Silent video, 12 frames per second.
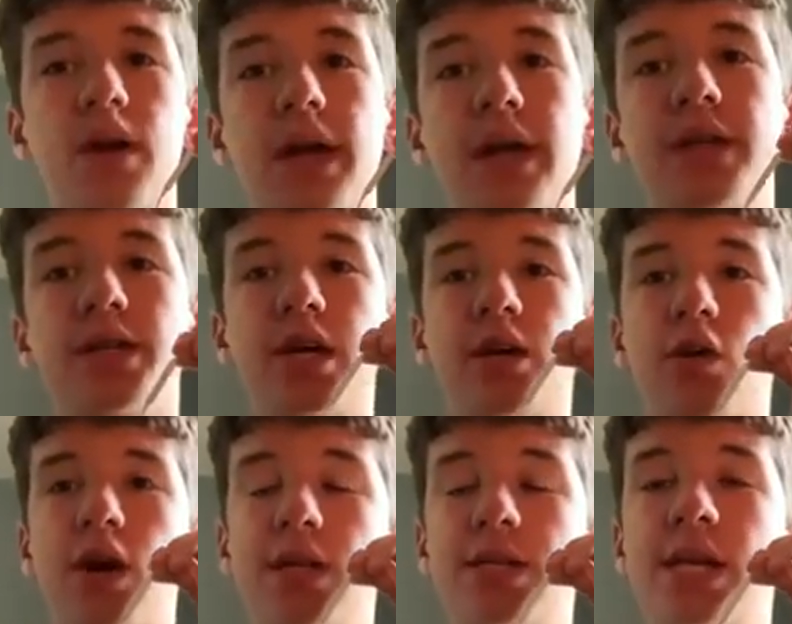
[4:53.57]

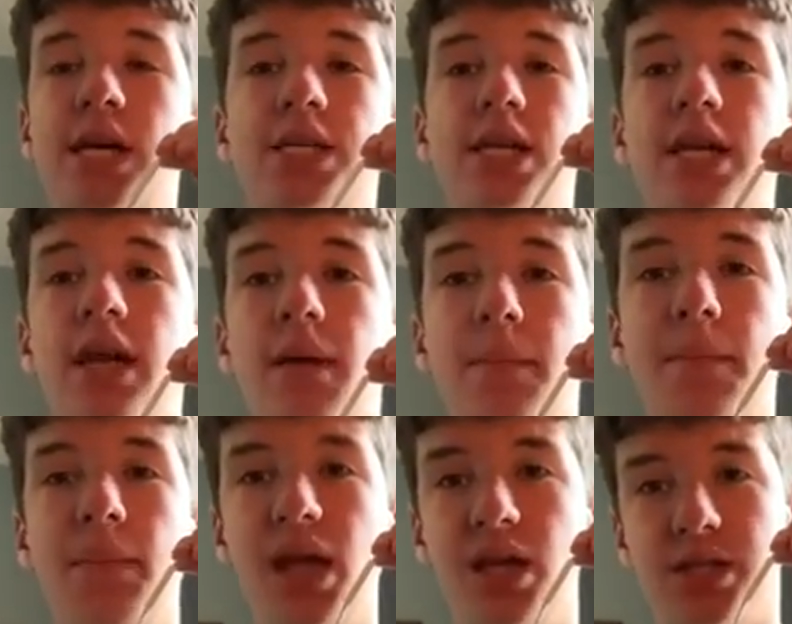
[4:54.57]
Antichrist has an
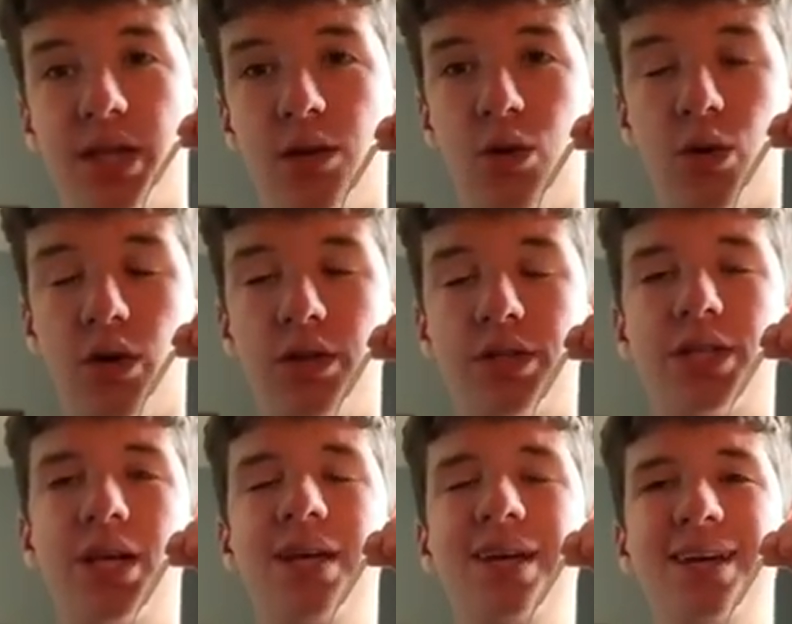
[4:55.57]
amazing chorus,
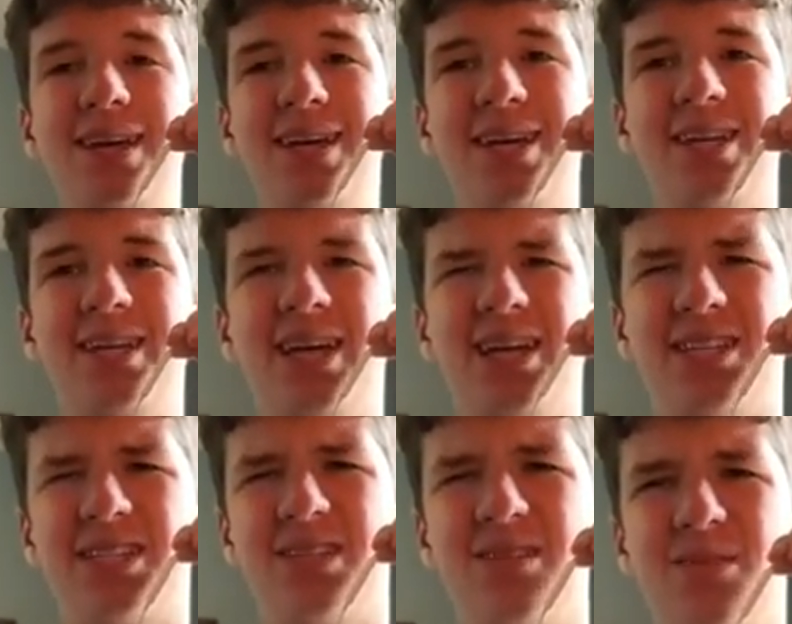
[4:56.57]
and it has
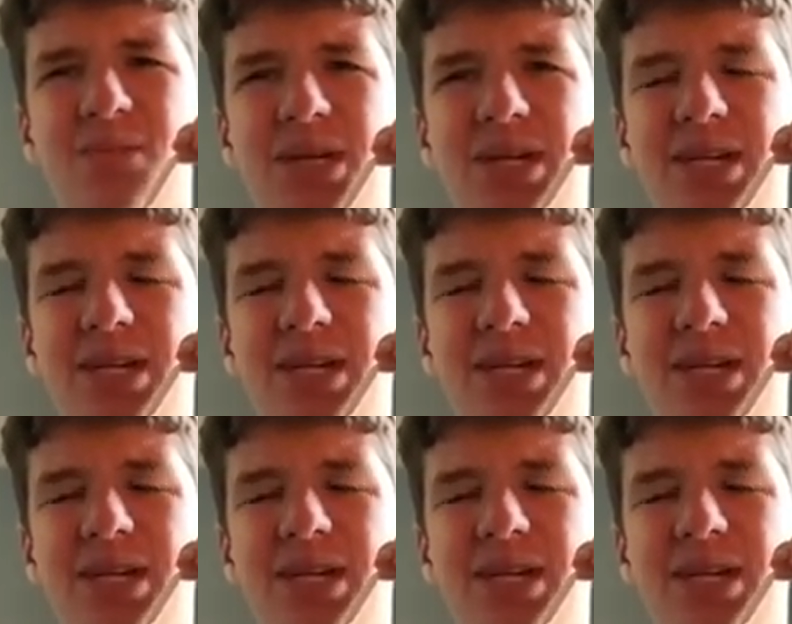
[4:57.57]
some